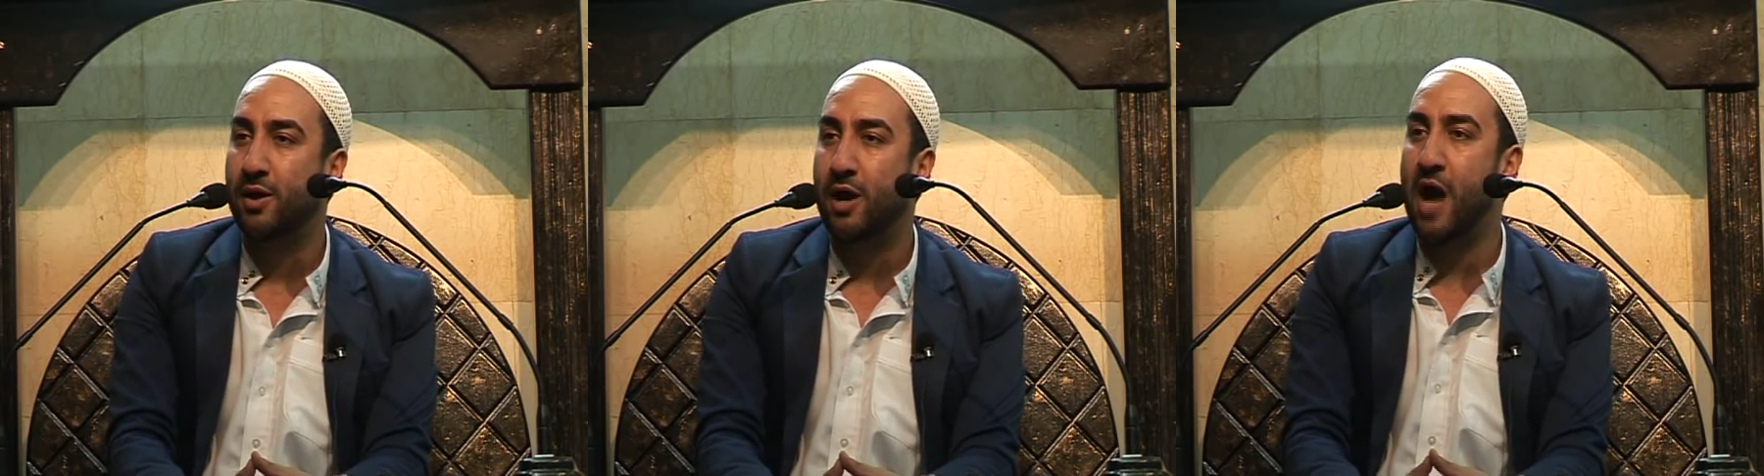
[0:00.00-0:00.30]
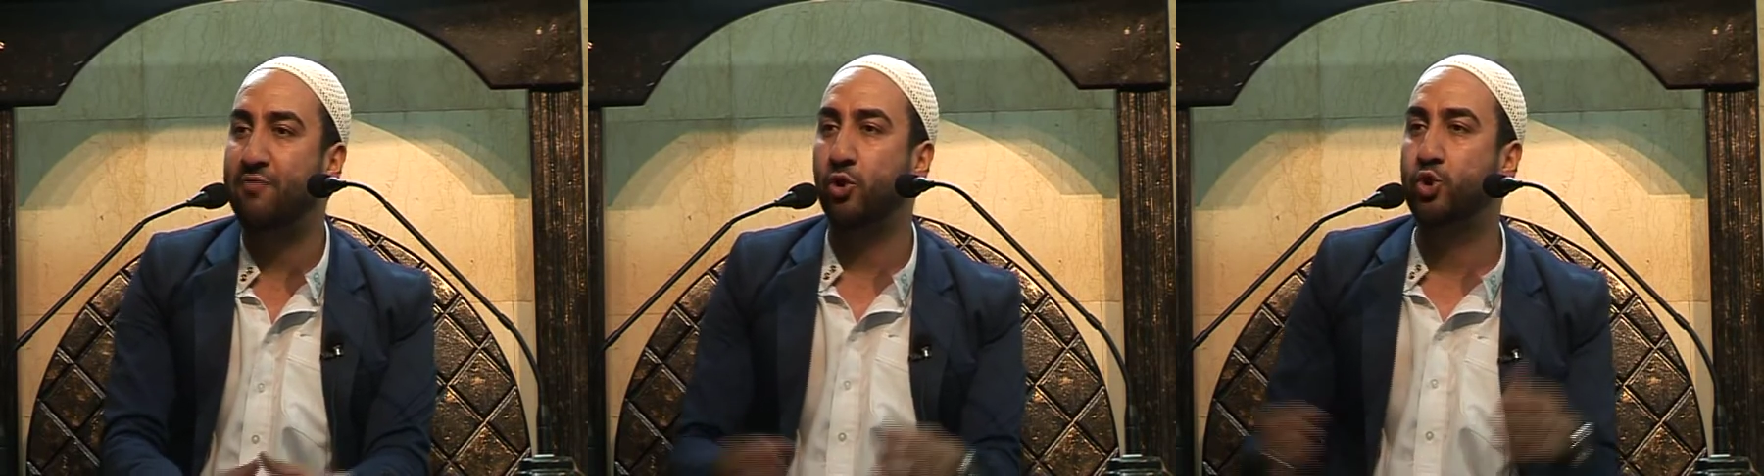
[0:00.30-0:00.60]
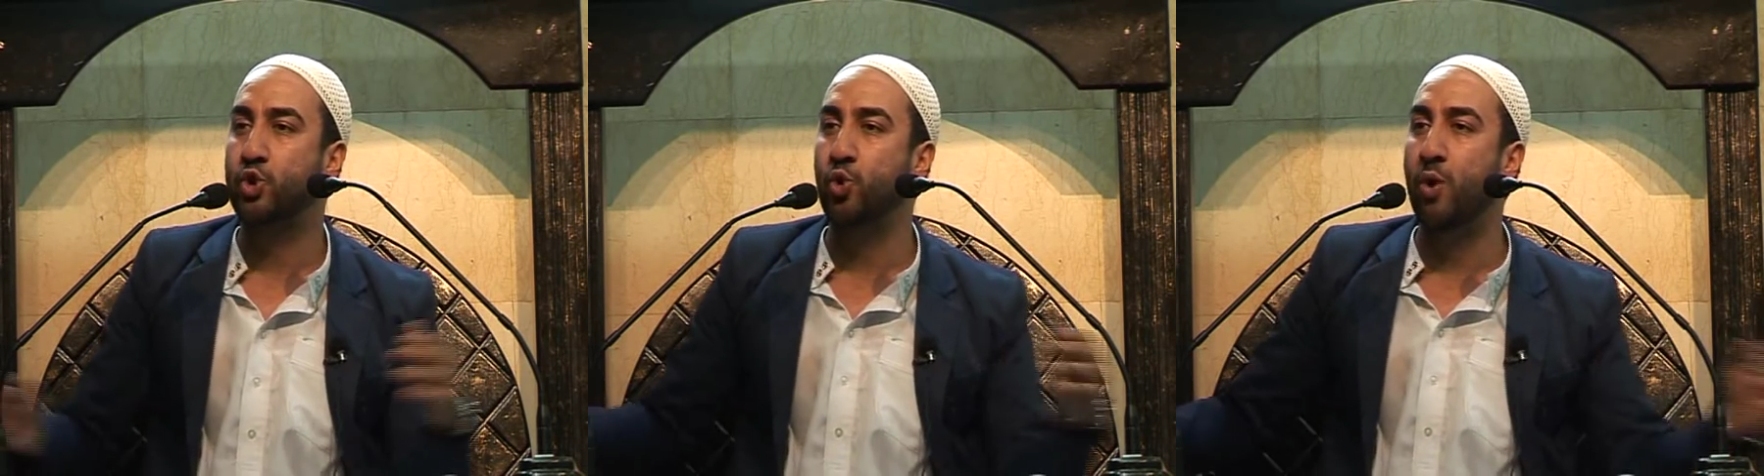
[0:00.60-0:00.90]
I've
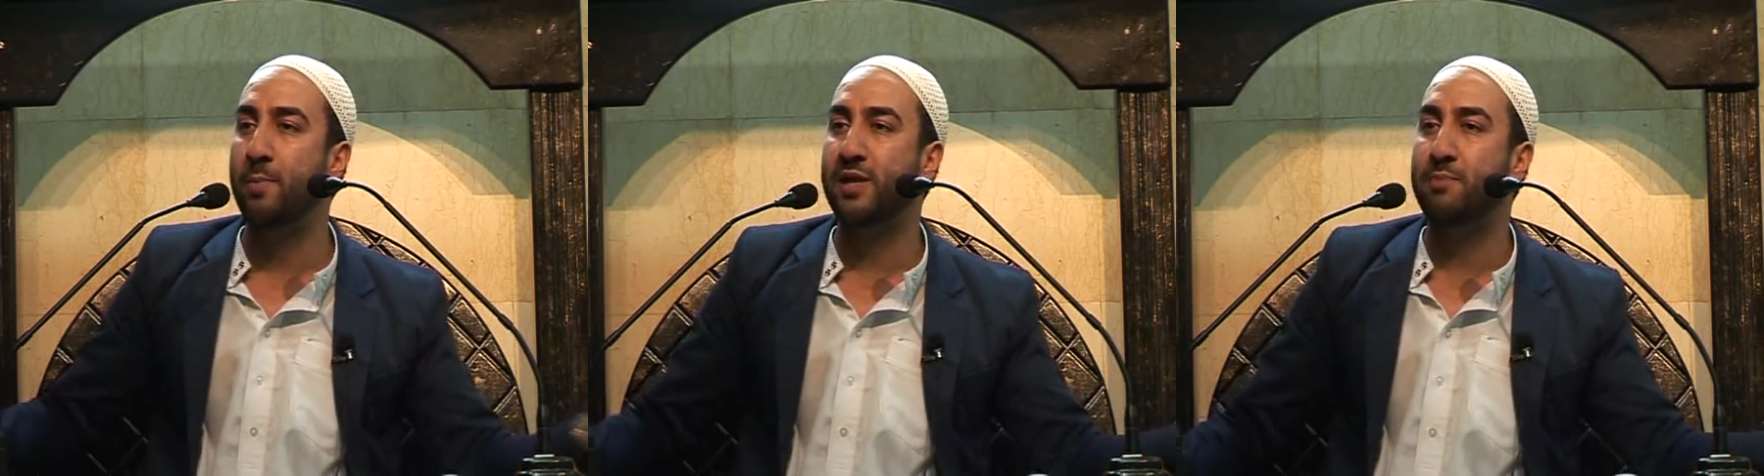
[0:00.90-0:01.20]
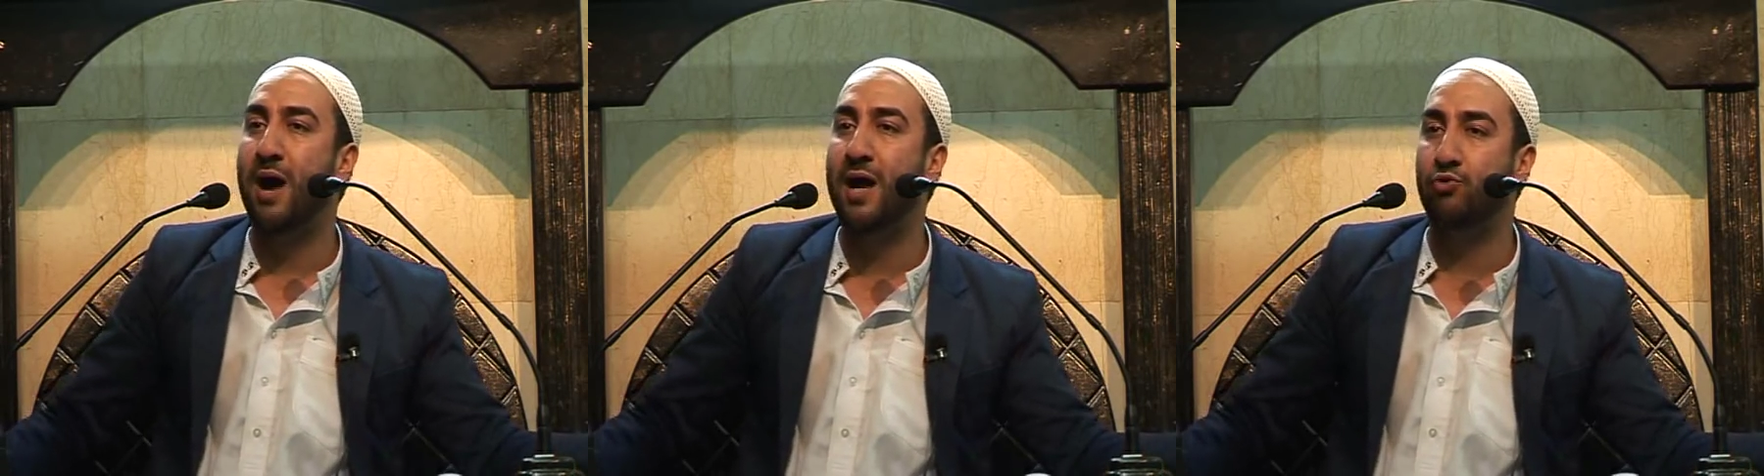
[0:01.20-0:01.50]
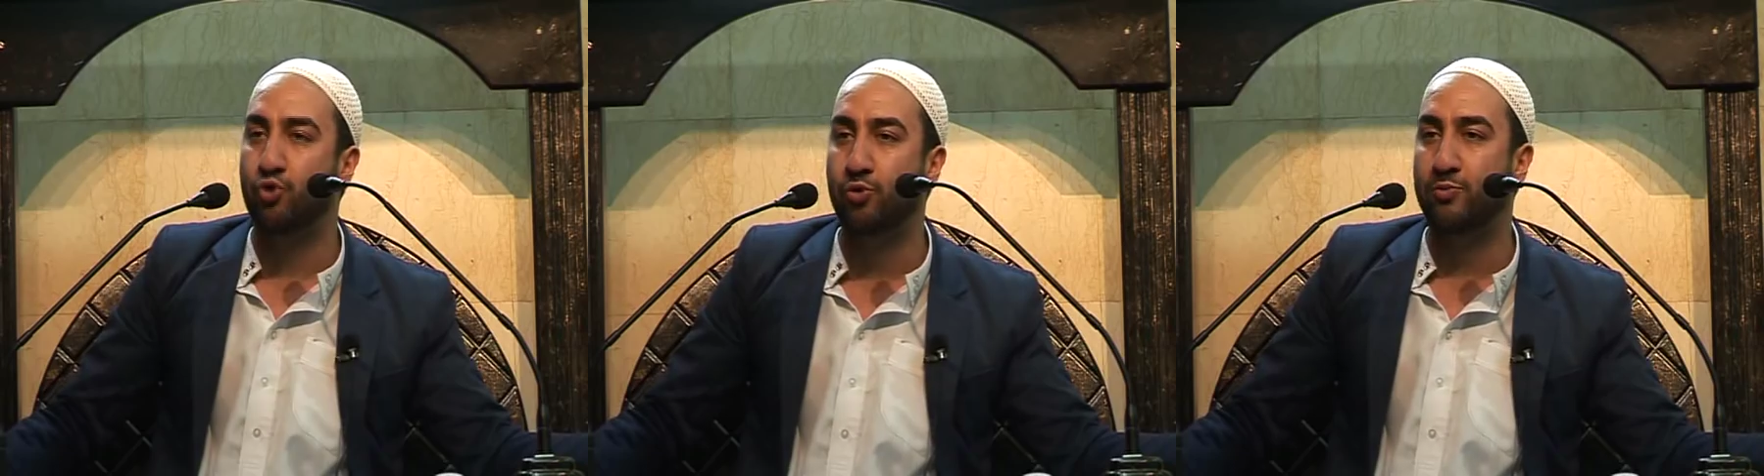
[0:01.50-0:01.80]
got 2 women in my
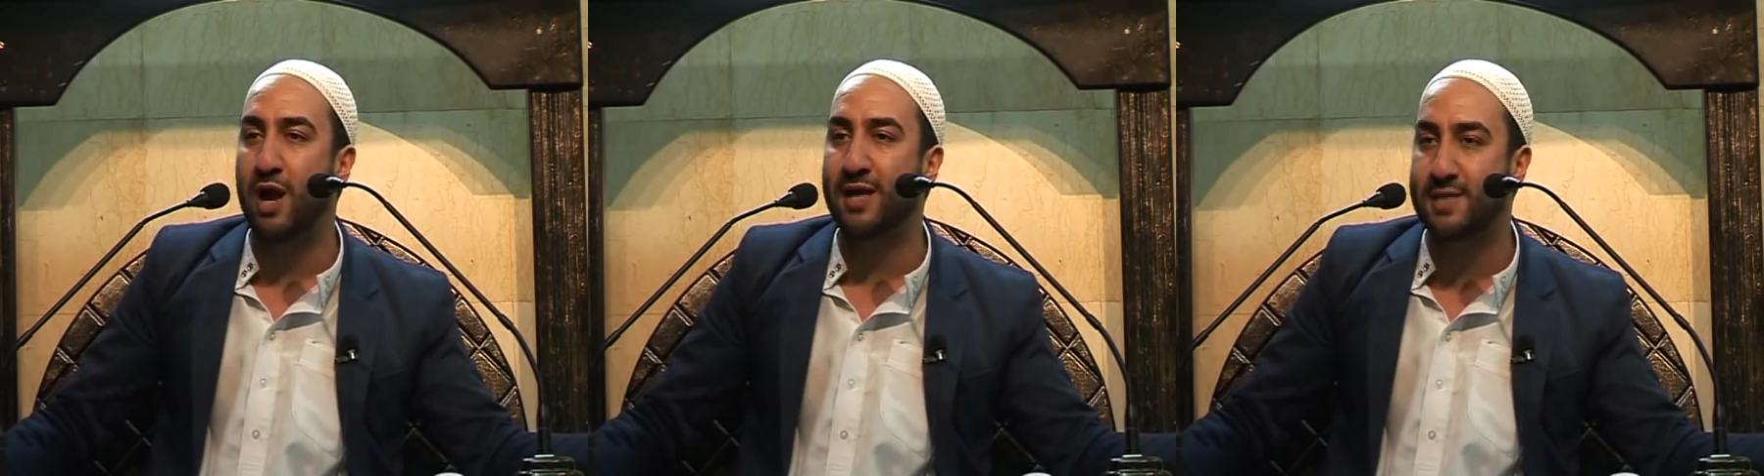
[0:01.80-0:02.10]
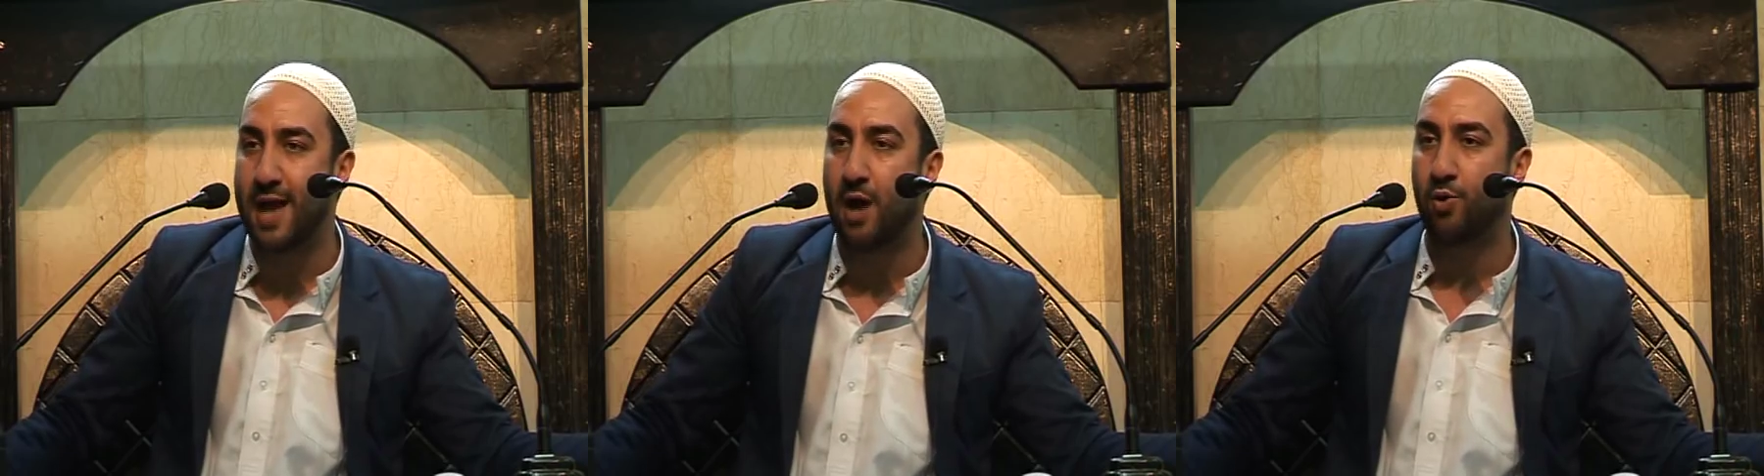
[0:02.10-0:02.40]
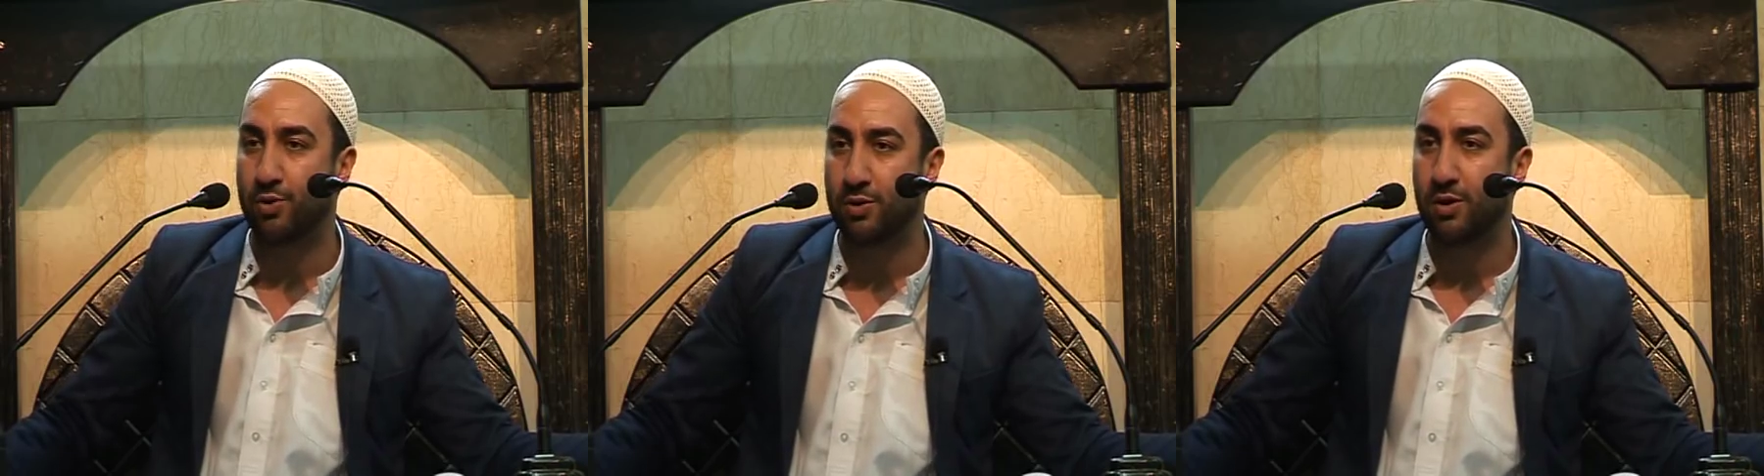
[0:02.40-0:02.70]
room right
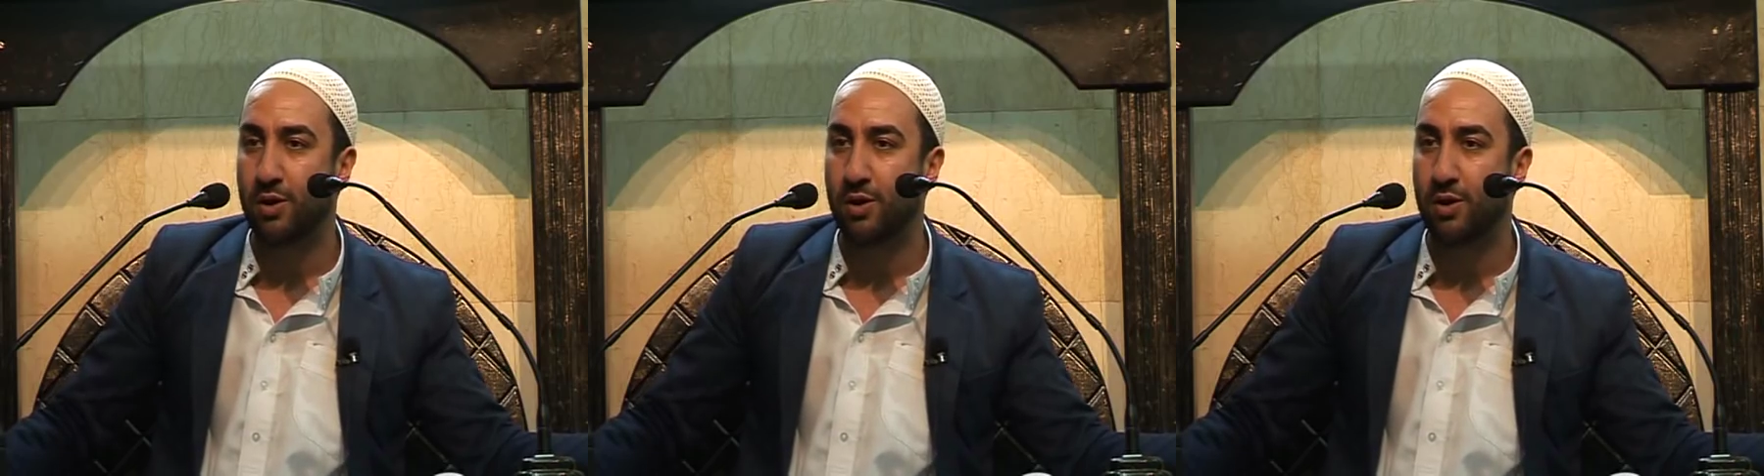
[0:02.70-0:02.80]
now,